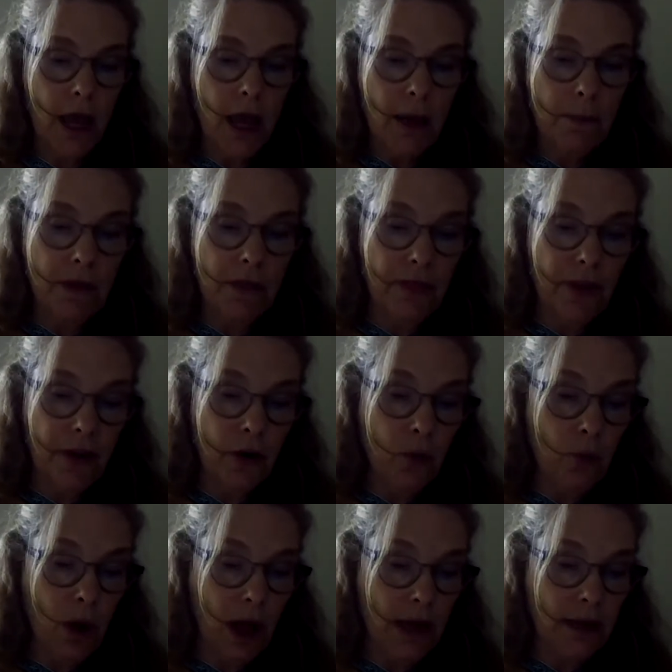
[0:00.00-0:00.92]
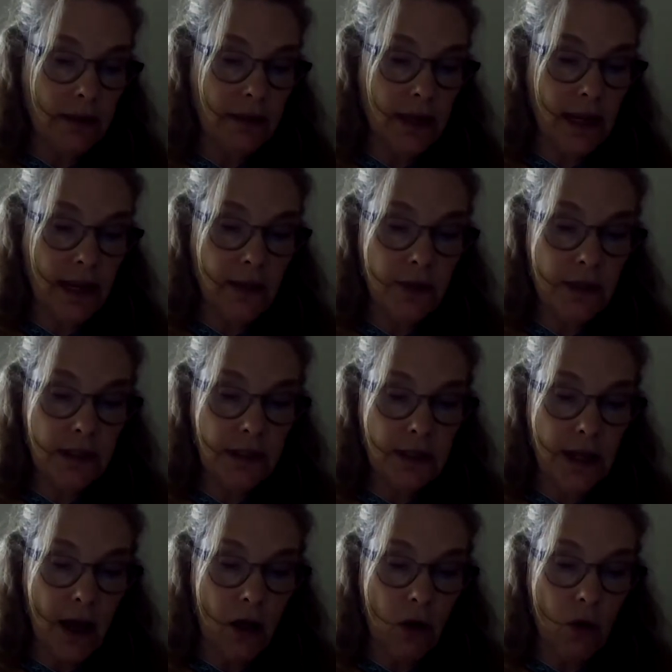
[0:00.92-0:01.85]
but there was in the
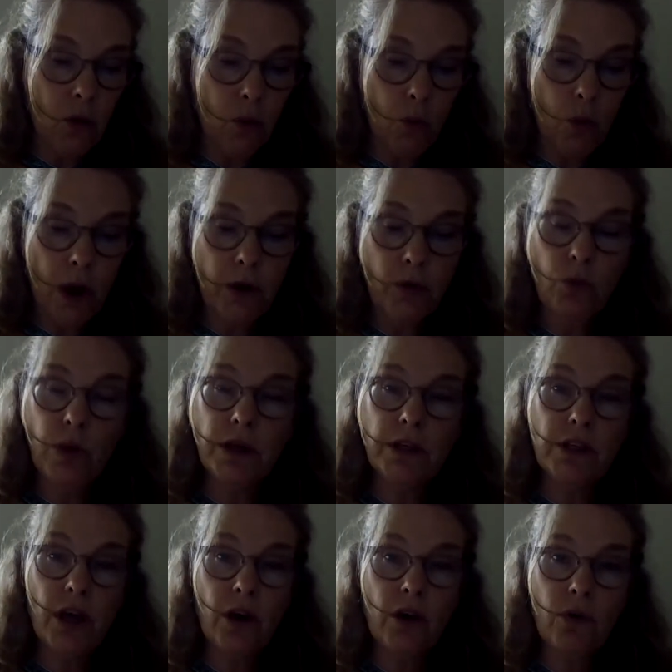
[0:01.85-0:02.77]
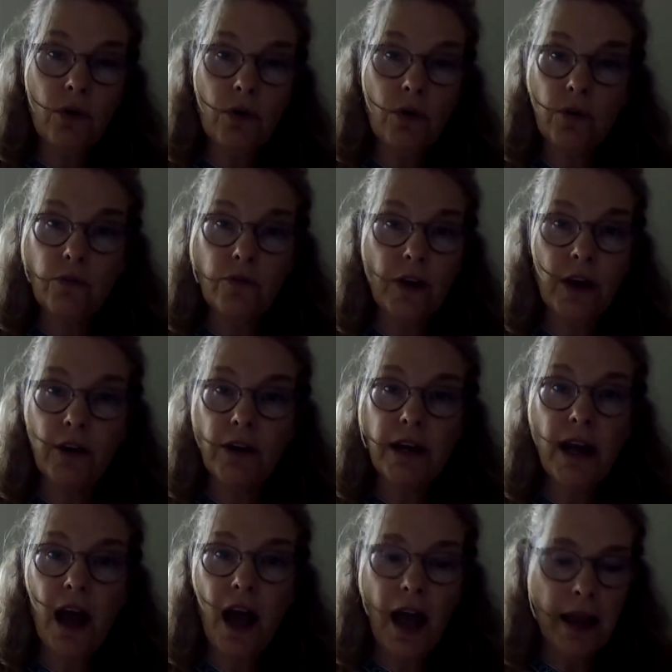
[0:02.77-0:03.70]
cell one window
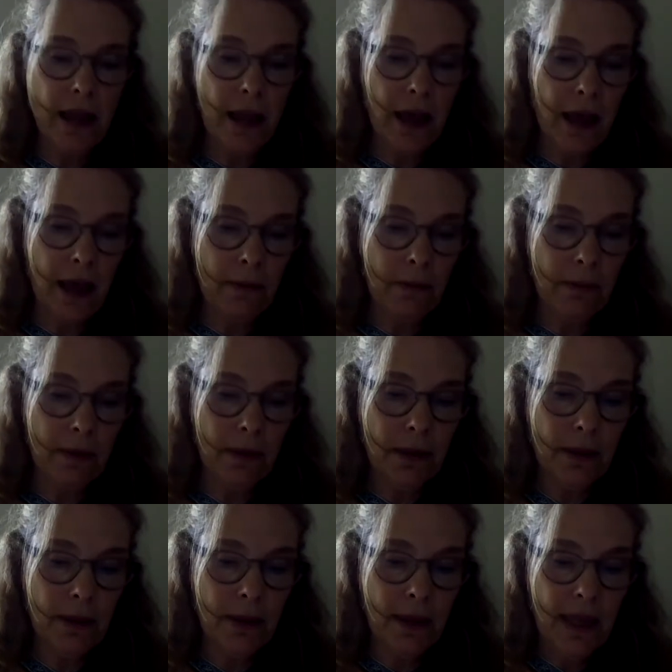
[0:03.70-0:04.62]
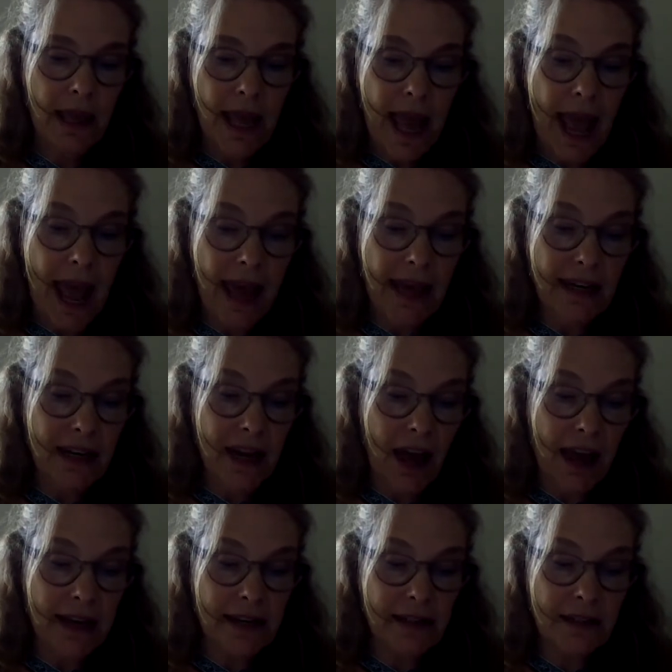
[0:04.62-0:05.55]
very high up. At
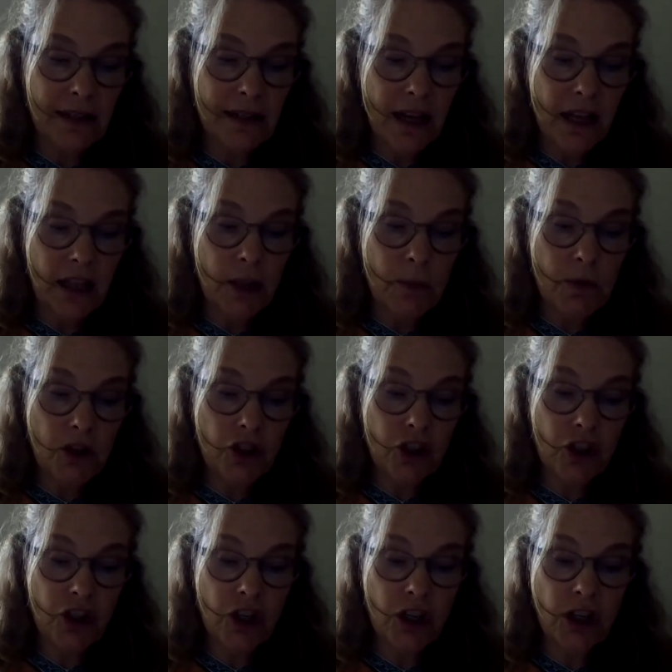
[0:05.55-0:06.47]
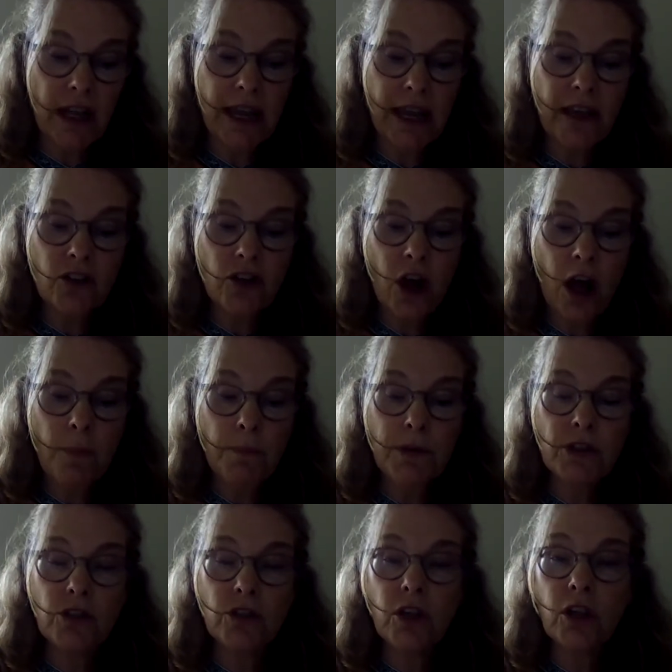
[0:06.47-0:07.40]
night, the magician lay atop
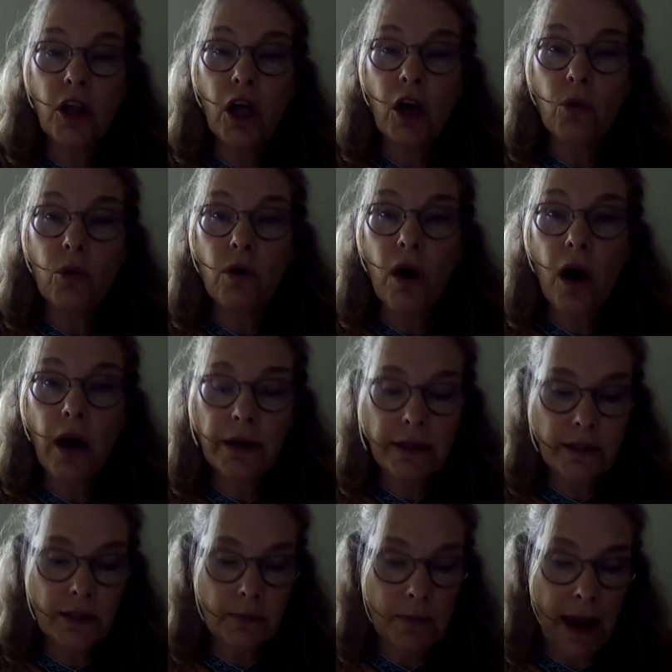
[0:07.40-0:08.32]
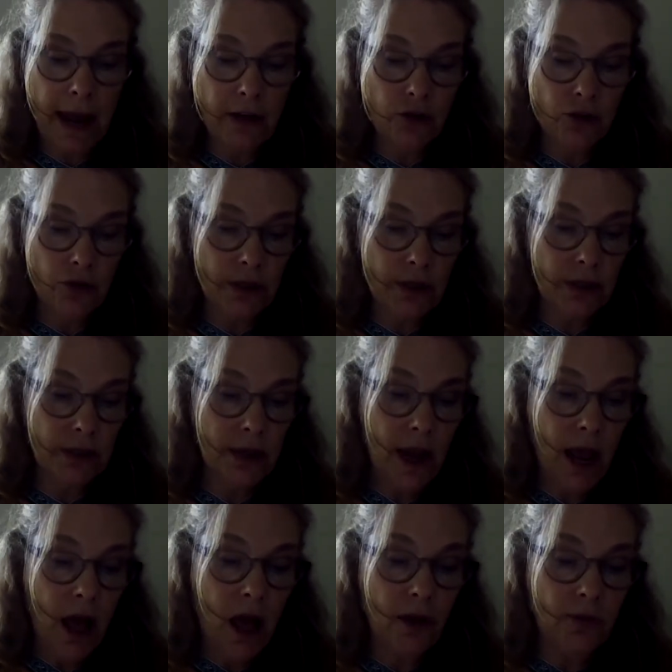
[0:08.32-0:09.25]
his cloak on his mattress
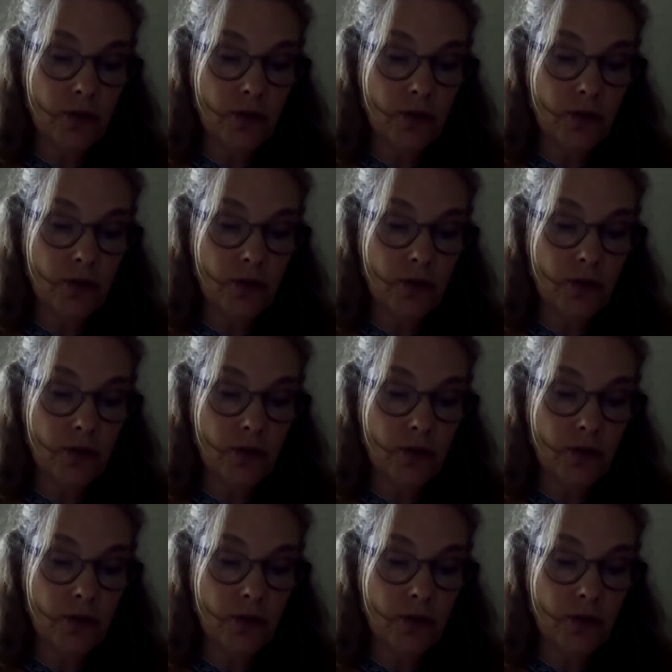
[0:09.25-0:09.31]
of